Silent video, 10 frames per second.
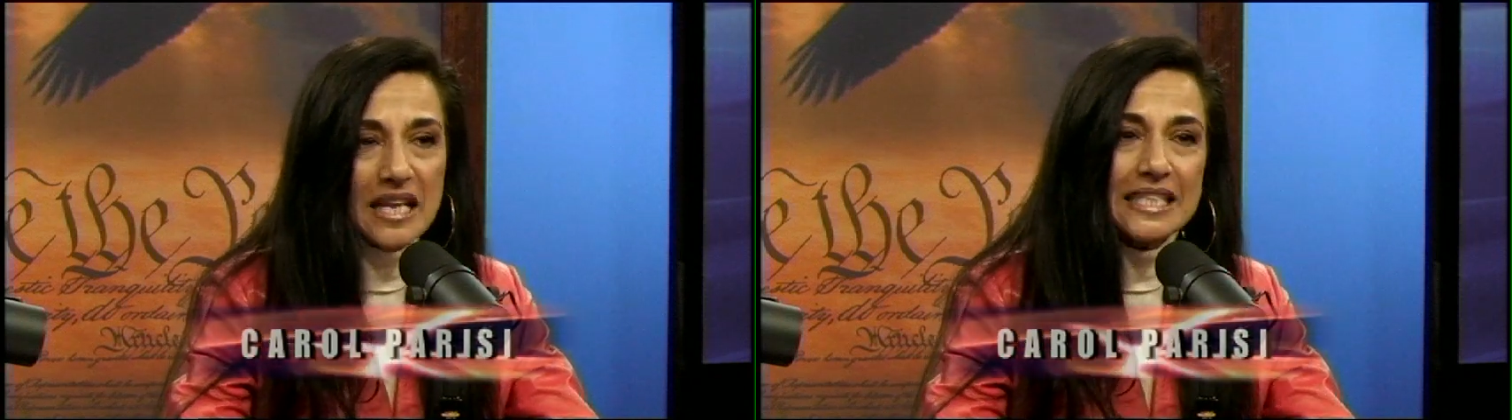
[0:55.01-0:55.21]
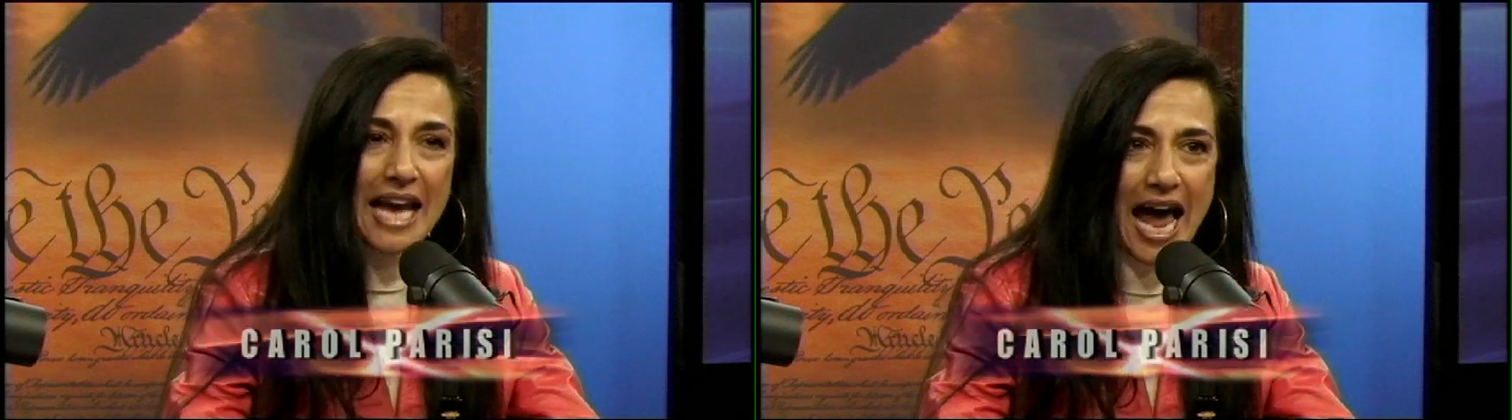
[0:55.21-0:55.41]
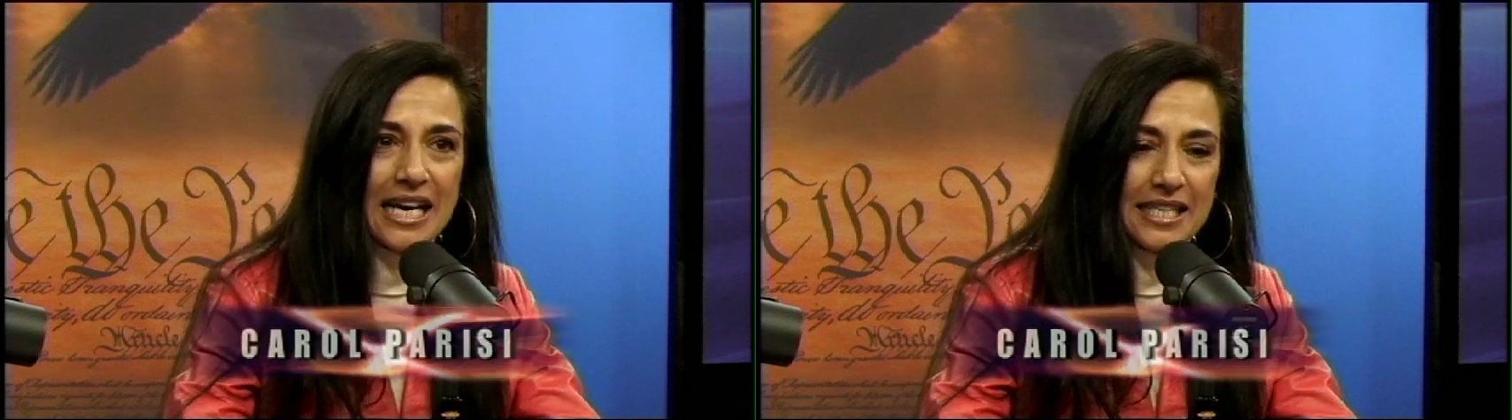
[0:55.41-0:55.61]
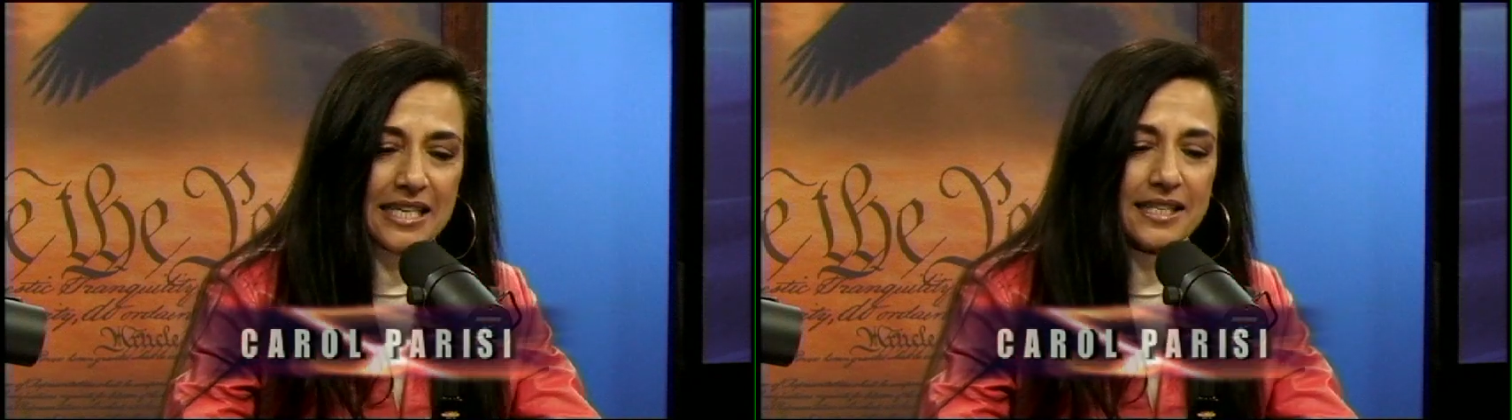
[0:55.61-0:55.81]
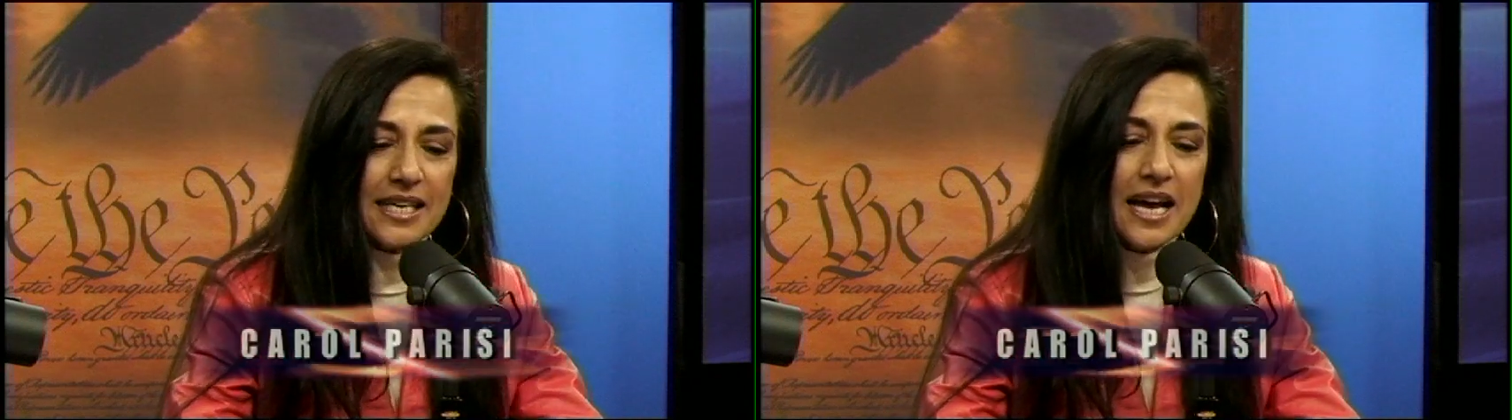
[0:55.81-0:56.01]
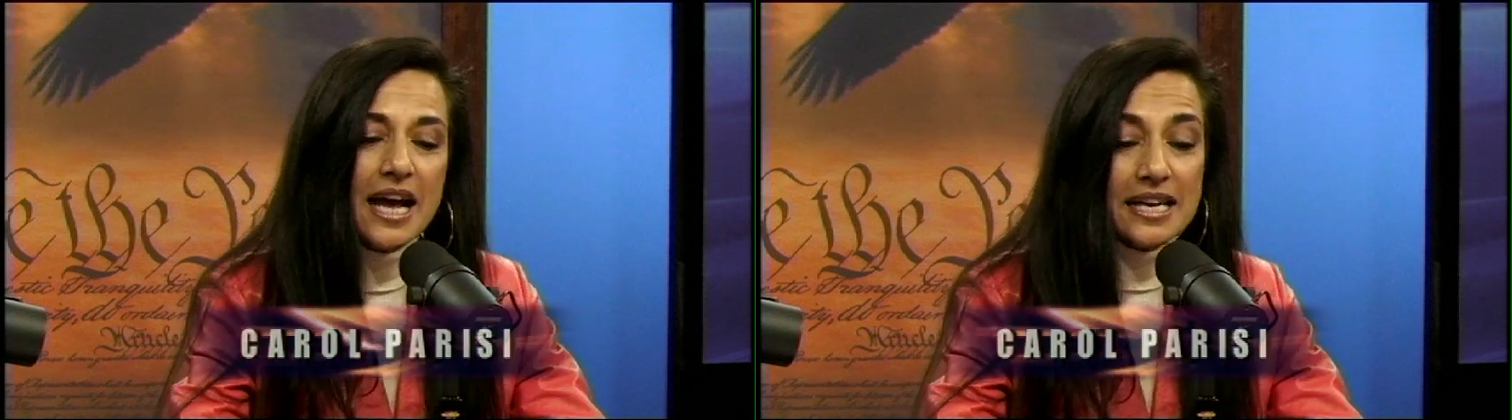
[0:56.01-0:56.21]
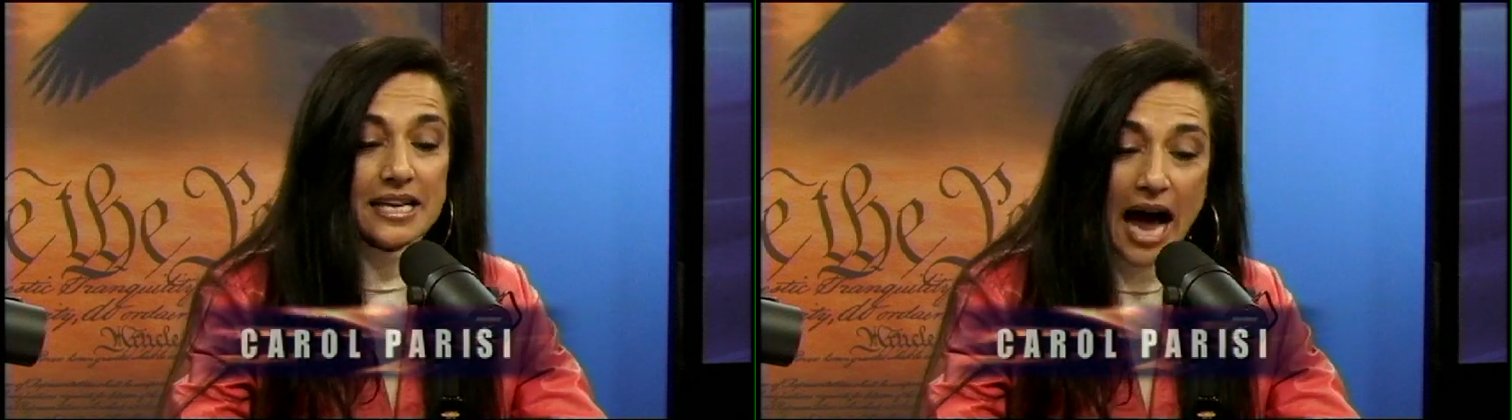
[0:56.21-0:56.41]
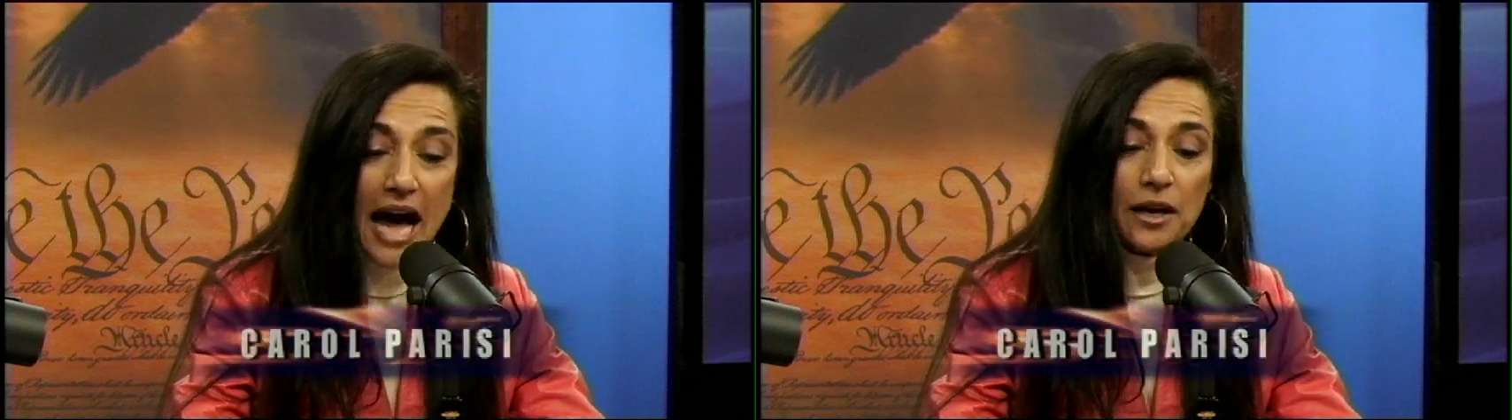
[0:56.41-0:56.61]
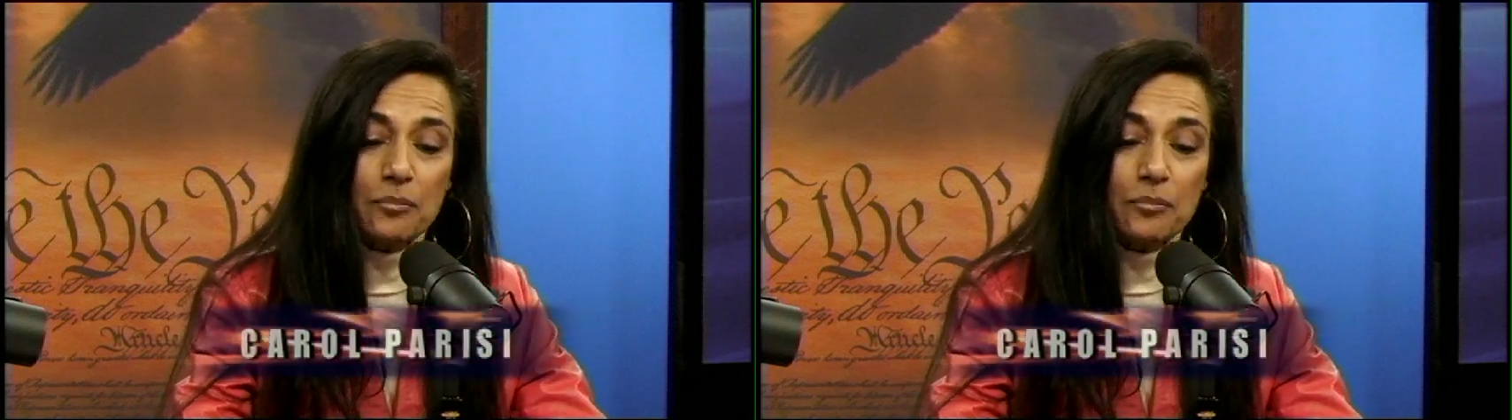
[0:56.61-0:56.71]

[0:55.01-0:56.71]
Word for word: taxes not